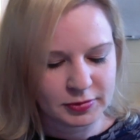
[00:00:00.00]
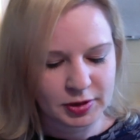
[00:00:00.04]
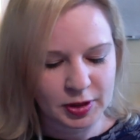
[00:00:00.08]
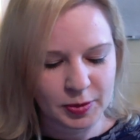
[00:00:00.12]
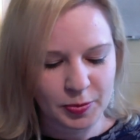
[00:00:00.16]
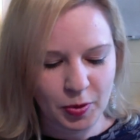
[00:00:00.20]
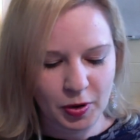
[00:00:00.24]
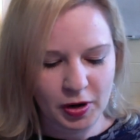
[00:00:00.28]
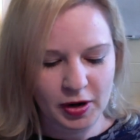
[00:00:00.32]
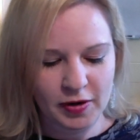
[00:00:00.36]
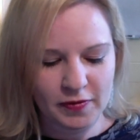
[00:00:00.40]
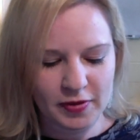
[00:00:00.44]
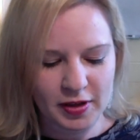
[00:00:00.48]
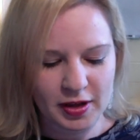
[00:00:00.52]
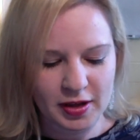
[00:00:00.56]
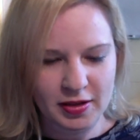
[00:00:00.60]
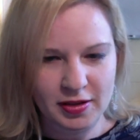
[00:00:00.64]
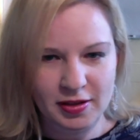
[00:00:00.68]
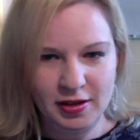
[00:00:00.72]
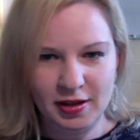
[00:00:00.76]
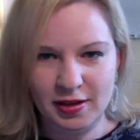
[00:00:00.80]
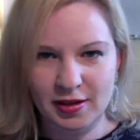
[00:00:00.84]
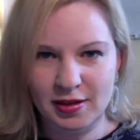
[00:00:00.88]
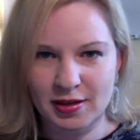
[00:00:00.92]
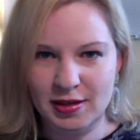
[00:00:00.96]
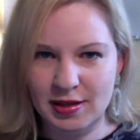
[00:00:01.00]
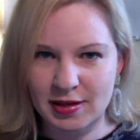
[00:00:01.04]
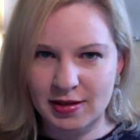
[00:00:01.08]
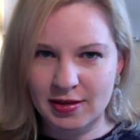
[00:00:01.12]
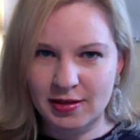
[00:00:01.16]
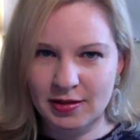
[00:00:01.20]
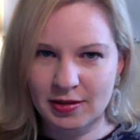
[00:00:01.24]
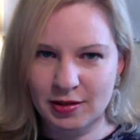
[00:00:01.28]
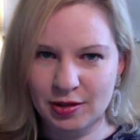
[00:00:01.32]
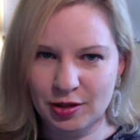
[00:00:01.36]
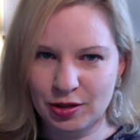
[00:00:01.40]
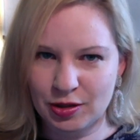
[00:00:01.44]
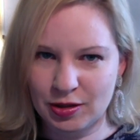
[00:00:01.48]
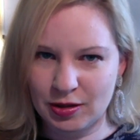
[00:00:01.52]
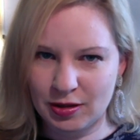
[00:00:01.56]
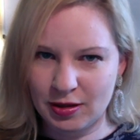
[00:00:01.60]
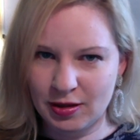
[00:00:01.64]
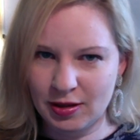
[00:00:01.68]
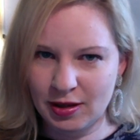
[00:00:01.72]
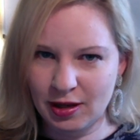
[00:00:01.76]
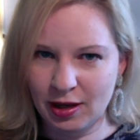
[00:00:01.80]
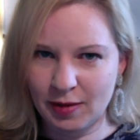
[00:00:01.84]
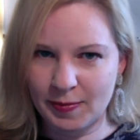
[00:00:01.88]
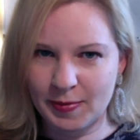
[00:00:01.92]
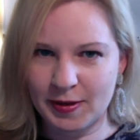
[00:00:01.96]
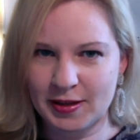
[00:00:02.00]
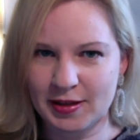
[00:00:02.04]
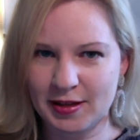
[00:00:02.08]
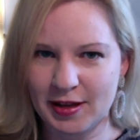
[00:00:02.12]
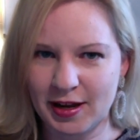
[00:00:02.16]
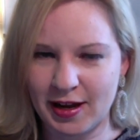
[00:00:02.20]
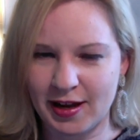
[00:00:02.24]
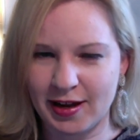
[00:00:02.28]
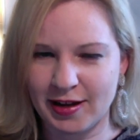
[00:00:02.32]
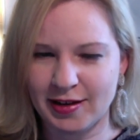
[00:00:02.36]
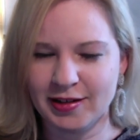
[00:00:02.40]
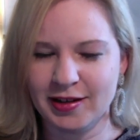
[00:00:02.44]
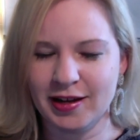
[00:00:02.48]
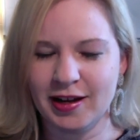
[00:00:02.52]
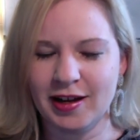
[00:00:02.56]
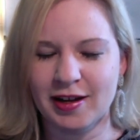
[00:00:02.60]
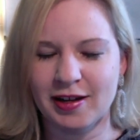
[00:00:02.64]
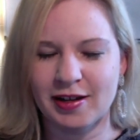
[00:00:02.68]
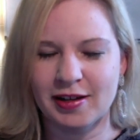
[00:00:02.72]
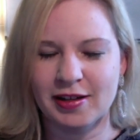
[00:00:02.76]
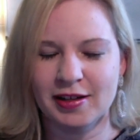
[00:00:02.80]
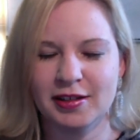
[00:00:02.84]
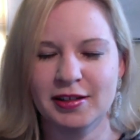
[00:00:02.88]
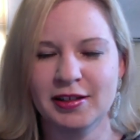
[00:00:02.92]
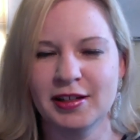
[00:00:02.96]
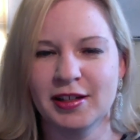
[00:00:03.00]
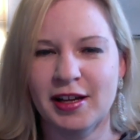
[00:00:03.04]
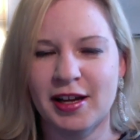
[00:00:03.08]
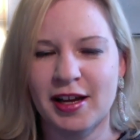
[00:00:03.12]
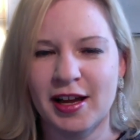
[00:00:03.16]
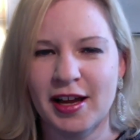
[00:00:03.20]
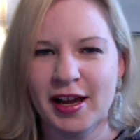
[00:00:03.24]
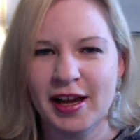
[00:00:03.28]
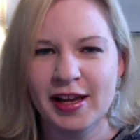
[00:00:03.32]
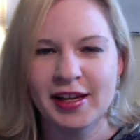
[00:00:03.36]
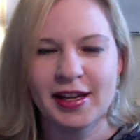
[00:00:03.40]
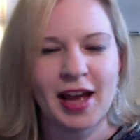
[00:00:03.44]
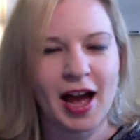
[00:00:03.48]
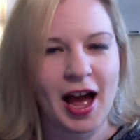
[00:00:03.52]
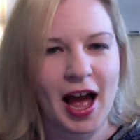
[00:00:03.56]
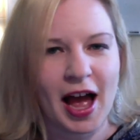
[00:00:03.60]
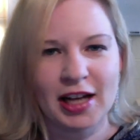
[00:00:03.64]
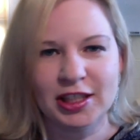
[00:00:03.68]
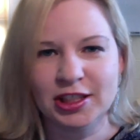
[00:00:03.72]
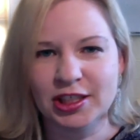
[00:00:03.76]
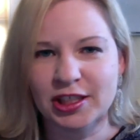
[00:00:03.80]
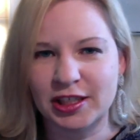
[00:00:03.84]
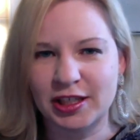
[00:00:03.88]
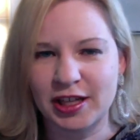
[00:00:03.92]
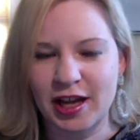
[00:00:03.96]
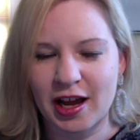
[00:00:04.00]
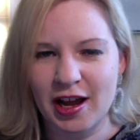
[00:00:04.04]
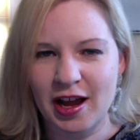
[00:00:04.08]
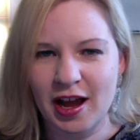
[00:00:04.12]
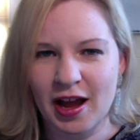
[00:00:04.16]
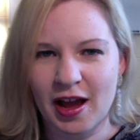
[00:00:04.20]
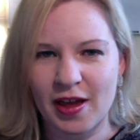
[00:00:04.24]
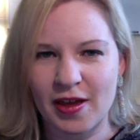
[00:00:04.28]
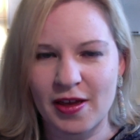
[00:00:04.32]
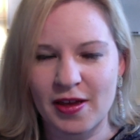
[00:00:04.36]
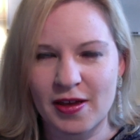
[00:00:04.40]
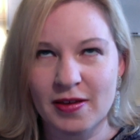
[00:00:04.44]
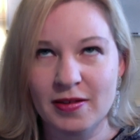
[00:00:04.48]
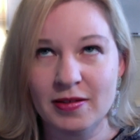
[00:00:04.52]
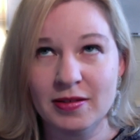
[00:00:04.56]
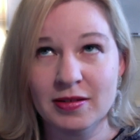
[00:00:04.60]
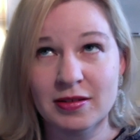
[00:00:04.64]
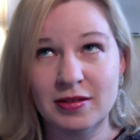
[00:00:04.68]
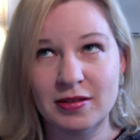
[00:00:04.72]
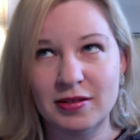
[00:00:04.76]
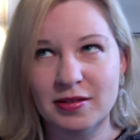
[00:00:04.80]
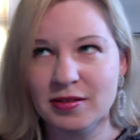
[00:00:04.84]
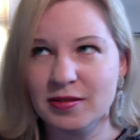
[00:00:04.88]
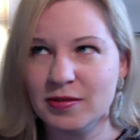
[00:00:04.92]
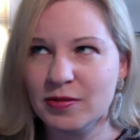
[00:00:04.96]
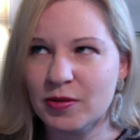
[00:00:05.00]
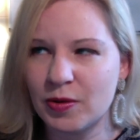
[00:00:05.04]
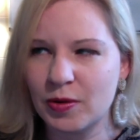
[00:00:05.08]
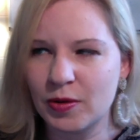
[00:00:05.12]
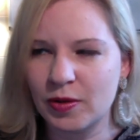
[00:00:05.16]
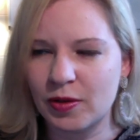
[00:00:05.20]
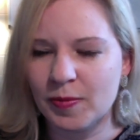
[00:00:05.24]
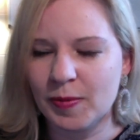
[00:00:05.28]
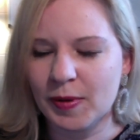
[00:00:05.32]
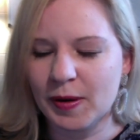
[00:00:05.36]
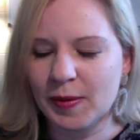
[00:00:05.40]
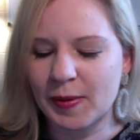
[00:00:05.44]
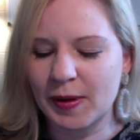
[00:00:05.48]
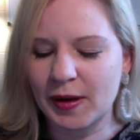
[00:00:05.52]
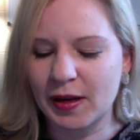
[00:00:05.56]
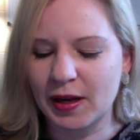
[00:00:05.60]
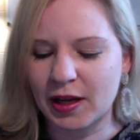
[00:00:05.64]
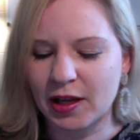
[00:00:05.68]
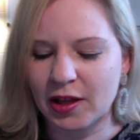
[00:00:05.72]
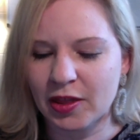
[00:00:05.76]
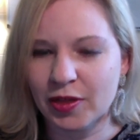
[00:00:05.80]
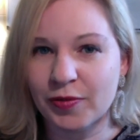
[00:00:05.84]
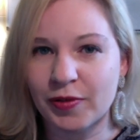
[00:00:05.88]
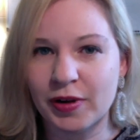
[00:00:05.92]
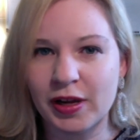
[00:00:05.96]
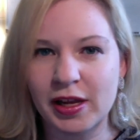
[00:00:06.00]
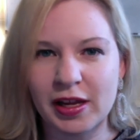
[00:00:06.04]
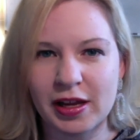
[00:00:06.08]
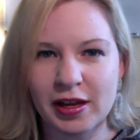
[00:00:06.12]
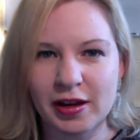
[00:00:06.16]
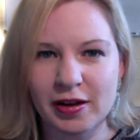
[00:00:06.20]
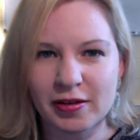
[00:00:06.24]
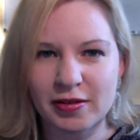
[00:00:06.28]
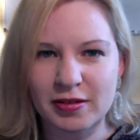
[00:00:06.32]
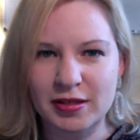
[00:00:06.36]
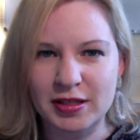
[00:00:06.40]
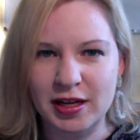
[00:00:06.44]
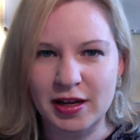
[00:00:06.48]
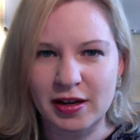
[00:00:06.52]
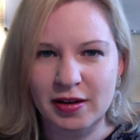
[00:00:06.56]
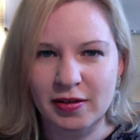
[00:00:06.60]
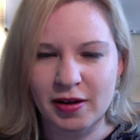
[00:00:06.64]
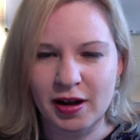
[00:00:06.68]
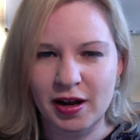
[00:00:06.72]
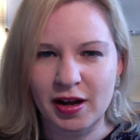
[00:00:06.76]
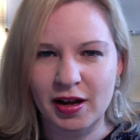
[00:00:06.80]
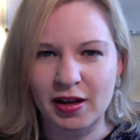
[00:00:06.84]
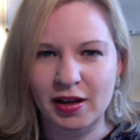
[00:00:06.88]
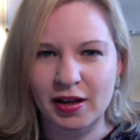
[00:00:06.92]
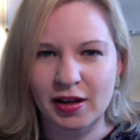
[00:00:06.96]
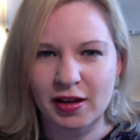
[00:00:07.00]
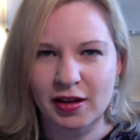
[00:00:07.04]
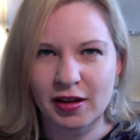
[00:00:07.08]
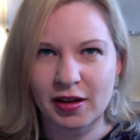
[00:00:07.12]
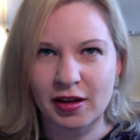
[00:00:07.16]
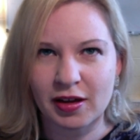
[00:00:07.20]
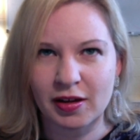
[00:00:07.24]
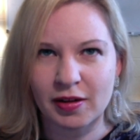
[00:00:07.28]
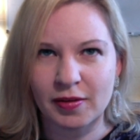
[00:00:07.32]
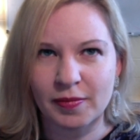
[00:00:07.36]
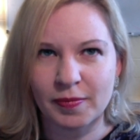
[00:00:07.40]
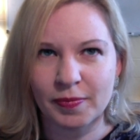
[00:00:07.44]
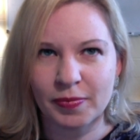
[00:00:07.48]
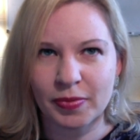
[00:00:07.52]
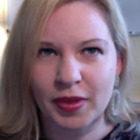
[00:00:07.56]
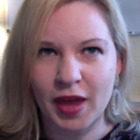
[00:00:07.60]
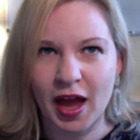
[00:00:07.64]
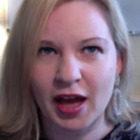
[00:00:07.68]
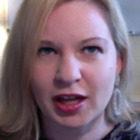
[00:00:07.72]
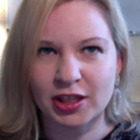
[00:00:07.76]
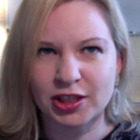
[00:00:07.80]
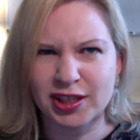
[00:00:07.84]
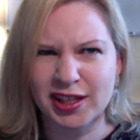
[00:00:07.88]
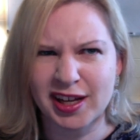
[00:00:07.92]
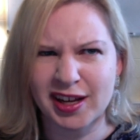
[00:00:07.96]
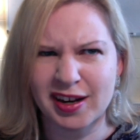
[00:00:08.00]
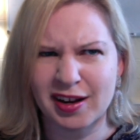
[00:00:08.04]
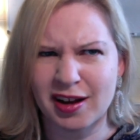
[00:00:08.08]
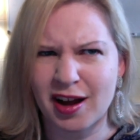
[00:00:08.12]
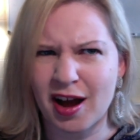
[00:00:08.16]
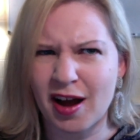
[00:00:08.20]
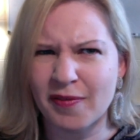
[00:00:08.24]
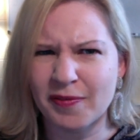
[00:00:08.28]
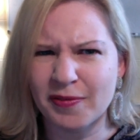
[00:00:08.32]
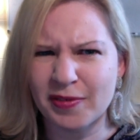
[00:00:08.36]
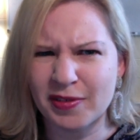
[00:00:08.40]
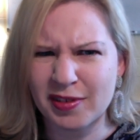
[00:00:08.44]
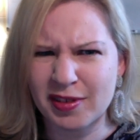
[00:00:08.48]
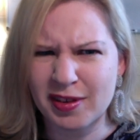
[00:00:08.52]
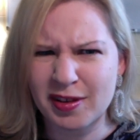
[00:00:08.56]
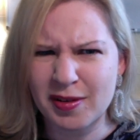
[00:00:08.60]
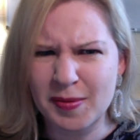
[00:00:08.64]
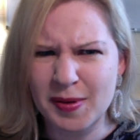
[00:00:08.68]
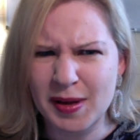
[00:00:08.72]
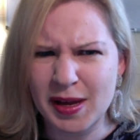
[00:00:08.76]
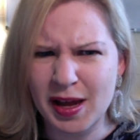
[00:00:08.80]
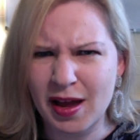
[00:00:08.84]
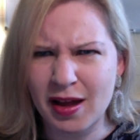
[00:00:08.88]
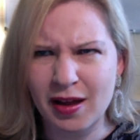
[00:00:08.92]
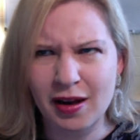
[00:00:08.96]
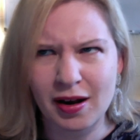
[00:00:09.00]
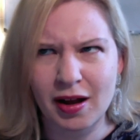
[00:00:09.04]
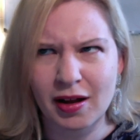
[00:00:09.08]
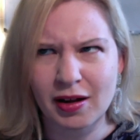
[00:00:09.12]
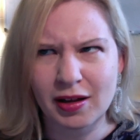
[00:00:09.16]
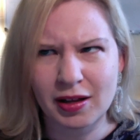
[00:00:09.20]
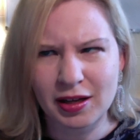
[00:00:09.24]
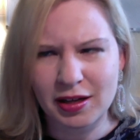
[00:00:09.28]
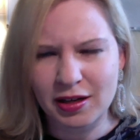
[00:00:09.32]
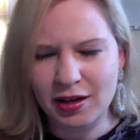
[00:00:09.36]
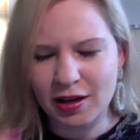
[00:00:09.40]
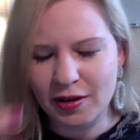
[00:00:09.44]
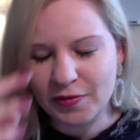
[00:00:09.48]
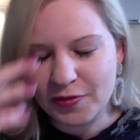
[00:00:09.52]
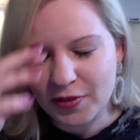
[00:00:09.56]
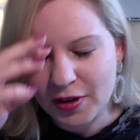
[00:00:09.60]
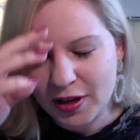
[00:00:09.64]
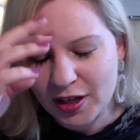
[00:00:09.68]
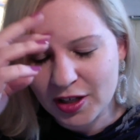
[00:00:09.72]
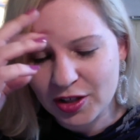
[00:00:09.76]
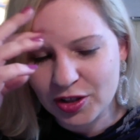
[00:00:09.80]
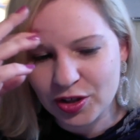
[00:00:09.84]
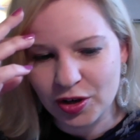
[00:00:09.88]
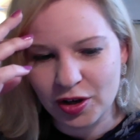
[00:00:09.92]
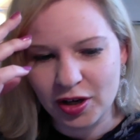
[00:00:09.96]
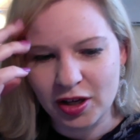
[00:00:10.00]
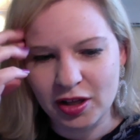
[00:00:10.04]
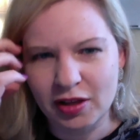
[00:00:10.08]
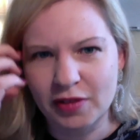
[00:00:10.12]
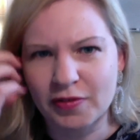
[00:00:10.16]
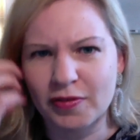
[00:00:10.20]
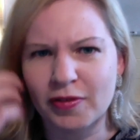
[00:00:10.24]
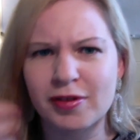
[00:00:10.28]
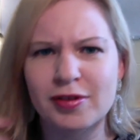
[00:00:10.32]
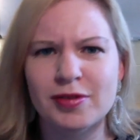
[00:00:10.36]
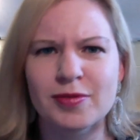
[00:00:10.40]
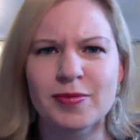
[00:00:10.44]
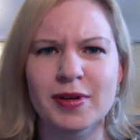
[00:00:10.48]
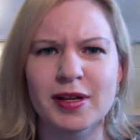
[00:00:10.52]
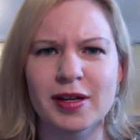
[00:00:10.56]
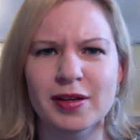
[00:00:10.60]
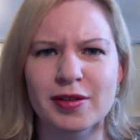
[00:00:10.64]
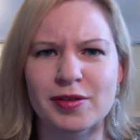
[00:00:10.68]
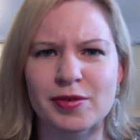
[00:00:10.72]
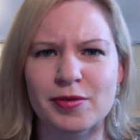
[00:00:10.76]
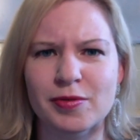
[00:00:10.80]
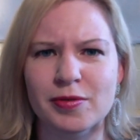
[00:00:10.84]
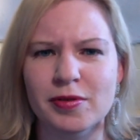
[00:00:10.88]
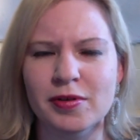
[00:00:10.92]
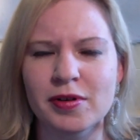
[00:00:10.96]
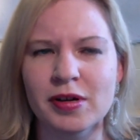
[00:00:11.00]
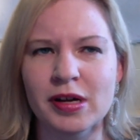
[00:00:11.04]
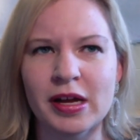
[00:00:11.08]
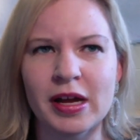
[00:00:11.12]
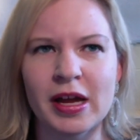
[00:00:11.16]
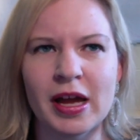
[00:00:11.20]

point of this is syllabus day. It's been about like 3 years now. I actually had a conference to be at, oddly enough, like during the first week of school.